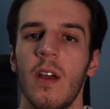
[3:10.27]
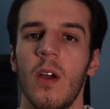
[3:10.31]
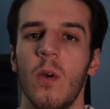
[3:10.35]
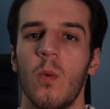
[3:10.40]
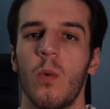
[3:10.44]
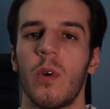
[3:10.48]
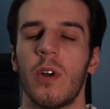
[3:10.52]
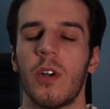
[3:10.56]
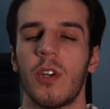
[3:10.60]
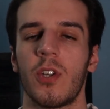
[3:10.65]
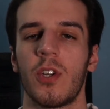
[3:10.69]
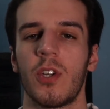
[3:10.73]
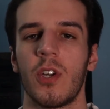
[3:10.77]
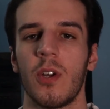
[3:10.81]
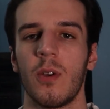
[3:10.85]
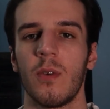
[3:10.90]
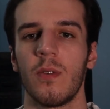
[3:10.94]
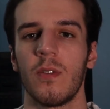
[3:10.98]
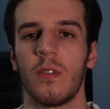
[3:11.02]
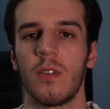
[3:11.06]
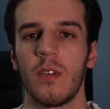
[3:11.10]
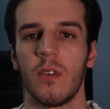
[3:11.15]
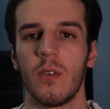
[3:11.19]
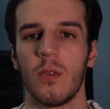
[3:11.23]
where it
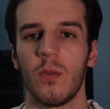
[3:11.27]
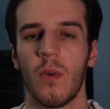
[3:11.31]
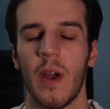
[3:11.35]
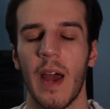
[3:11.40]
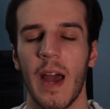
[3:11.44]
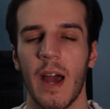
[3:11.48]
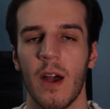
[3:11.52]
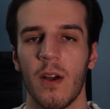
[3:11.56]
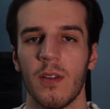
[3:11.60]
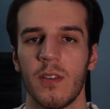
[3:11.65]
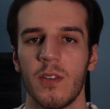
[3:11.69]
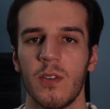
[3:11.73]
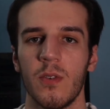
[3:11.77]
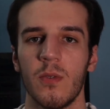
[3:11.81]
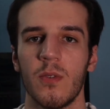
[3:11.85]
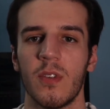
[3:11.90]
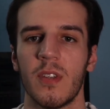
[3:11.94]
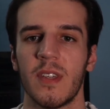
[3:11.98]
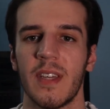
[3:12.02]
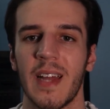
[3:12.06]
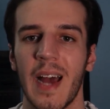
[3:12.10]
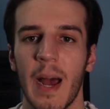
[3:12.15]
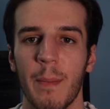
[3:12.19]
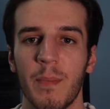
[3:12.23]
shows you how to
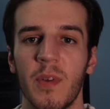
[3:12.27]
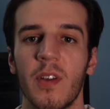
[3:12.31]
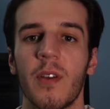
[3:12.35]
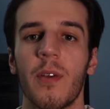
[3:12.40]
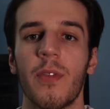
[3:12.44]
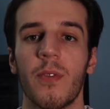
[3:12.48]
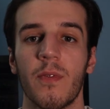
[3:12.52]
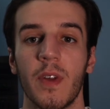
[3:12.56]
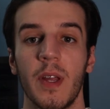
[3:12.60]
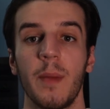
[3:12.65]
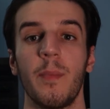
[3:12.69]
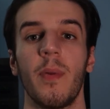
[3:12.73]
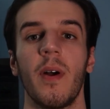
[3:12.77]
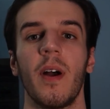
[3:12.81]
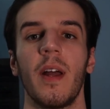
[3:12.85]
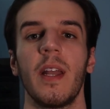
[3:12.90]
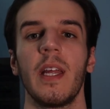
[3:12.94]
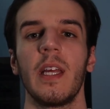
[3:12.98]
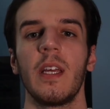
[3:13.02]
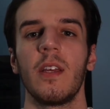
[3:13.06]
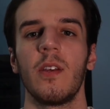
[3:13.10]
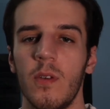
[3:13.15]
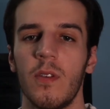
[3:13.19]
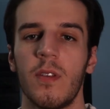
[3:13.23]
stop your 3
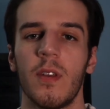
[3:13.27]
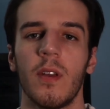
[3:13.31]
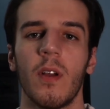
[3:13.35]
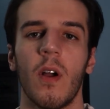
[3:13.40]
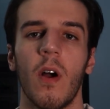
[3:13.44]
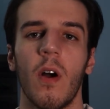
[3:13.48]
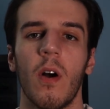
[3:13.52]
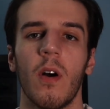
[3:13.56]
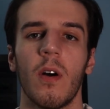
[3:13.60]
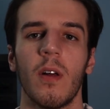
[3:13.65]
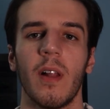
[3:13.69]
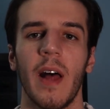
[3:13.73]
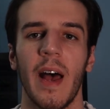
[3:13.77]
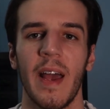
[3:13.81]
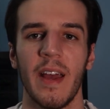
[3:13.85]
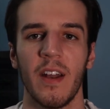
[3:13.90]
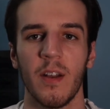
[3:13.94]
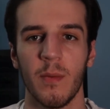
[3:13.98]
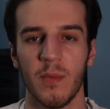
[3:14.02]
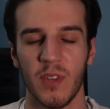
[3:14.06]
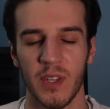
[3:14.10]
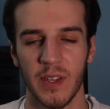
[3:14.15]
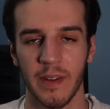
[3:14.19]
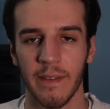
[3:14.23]
putting using all
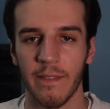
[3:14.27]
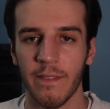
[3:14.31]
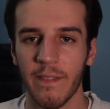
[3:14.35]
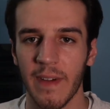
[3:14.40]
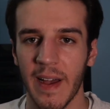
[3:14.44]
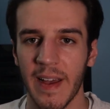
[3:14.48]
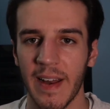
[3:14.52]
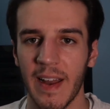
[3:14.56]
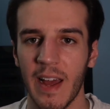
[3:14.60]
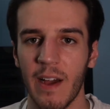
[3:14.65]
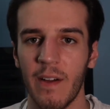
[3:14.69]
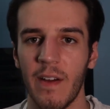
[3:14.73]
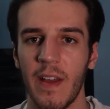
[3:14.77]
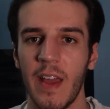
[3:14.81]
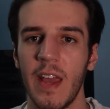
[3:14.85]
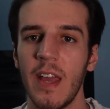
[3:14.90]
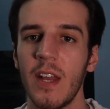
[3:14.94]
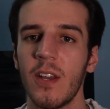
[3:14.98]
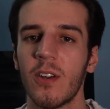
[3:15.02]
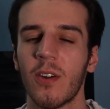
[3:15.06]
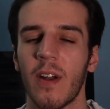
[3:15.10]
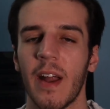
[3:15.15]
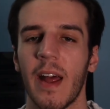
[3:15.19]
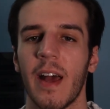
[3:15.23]
items you can find out
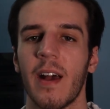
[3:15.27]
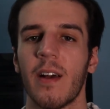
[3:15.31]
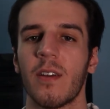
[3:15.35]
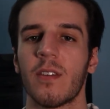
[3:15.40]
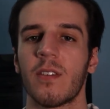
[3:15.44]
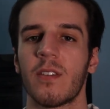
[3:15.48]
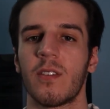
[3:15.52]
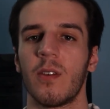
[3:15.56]
in your house.